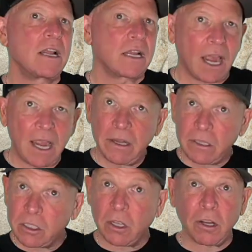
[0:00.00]
kind of
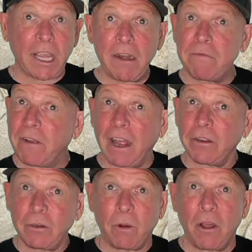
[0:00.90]
still getting
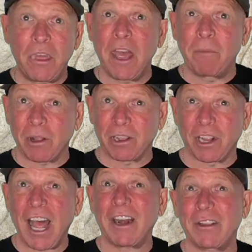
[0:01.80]
value on them a
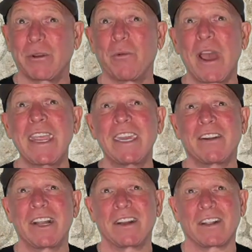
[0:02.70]
lot of the way here
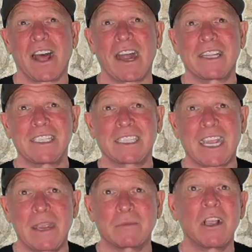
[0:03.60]
in a lot of these games.